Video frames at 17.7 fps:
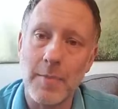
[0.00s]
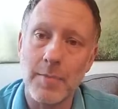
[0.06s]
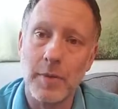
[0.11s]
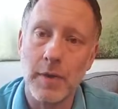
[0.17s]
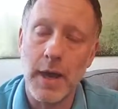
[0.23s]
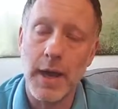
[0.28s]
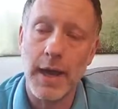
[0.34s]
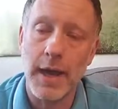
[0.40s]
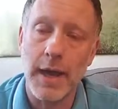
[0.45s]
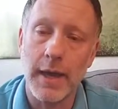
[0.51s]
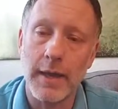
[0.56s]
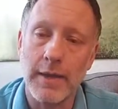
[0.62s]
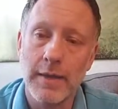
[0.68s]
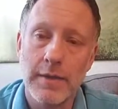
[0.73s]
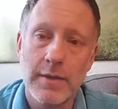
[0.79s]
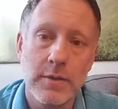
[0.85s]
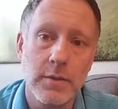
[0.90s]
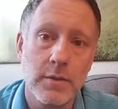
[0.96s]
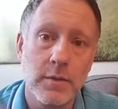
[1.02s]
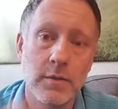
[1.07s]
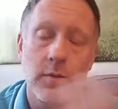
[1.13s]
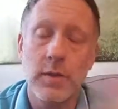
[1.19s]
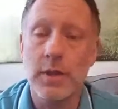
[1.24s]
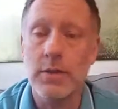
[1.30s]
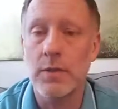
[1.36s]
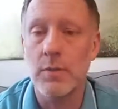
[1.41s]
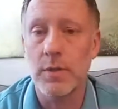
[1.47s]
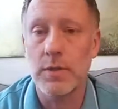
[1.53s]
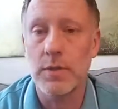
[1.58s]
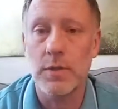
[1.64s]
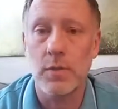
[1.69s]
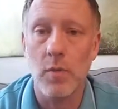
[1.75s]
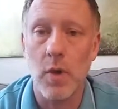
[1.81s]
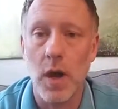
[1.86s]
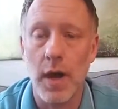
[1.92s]
a plan to get you what
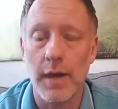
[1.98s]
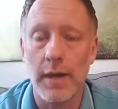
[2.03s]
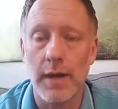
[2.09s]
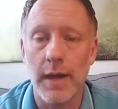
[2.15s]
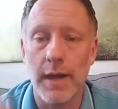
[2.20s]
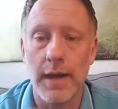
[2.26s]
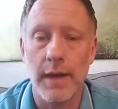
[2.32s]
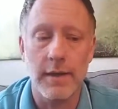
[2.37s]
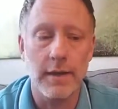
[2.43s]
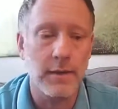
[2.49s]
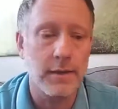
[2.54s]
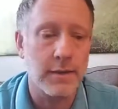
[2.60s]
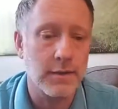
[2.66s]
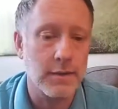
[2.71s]
you want and